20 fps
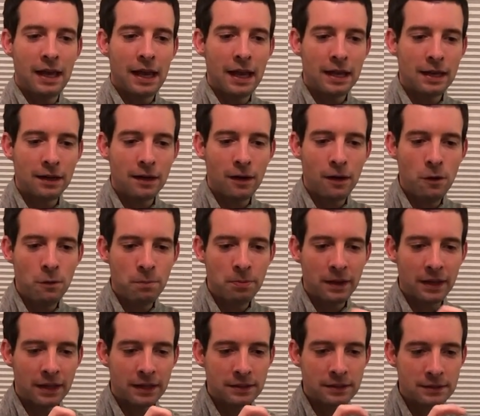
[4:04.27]
and it
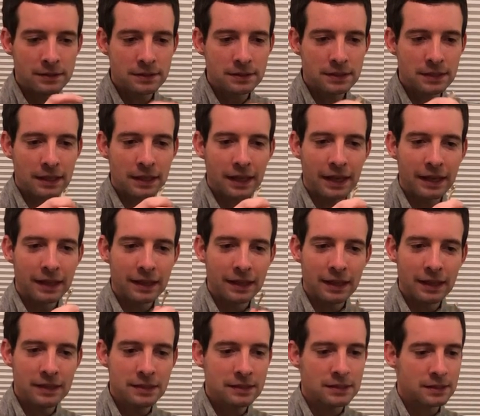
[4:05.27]
opens like
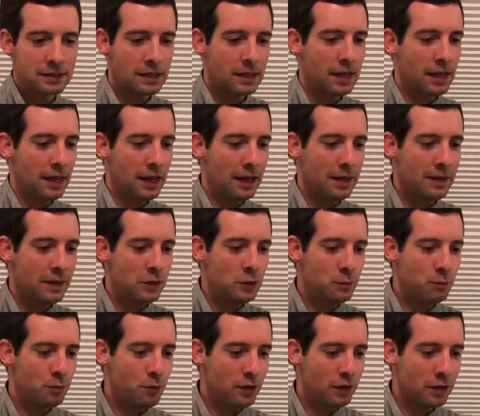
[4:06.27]
this, and then you
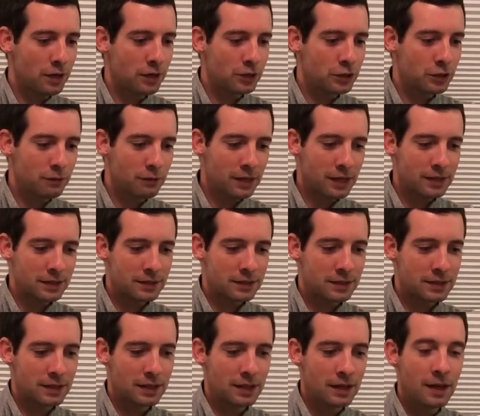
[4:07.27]
put it on your
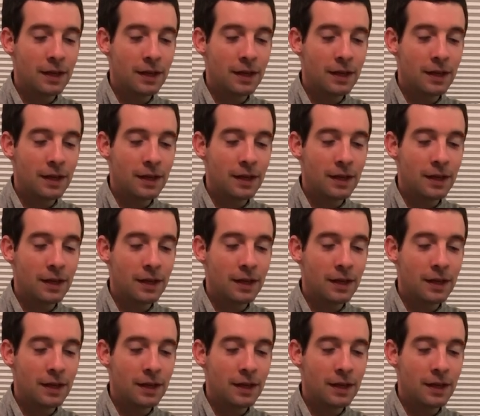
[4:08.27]
wrist.